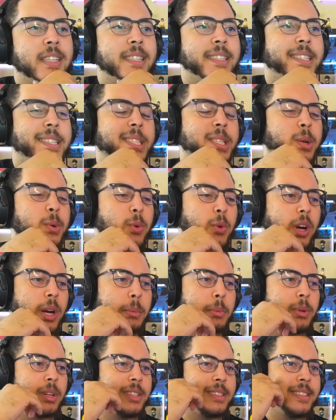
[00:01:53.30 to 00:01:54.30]
So we're
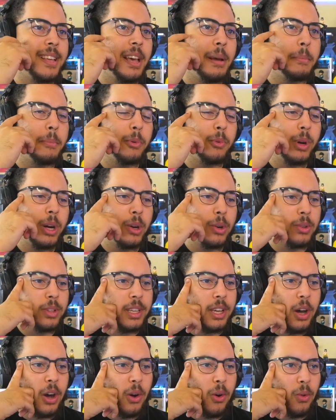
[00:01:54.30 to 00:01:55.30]
able to temporarily
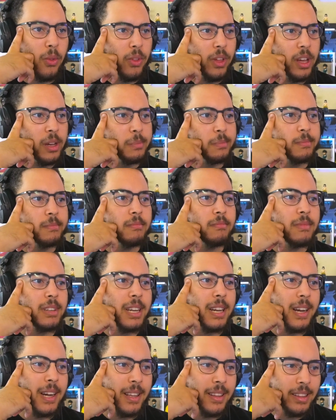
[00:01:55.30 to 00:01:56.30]
halt them,
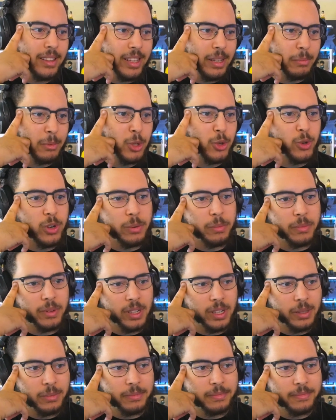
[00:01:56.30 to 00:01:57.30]
cut them, trim
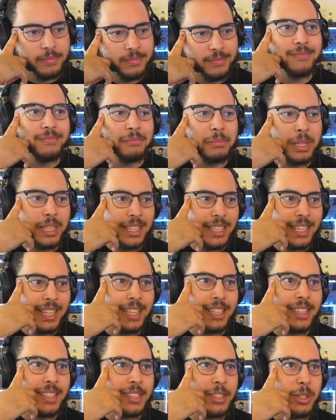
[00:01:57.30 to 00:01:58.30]
them. But yeah,
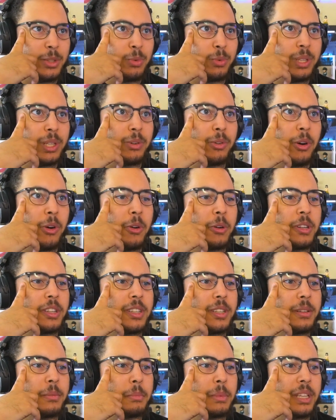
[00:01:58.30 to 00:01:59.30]
they just regrow and
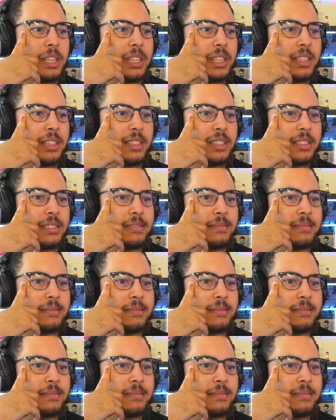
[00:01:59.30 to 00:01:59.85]
immediately.